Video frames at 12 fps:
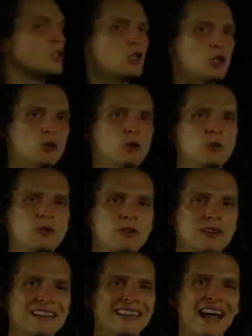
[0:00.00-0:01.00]
two,
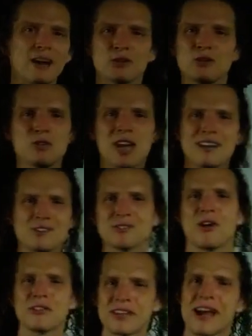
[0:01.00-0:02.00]
the how-to changes
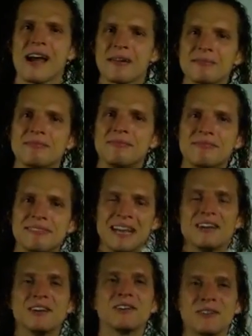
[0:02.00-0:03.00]
all the time.
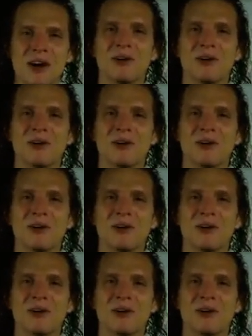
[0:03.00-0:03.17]
Don't you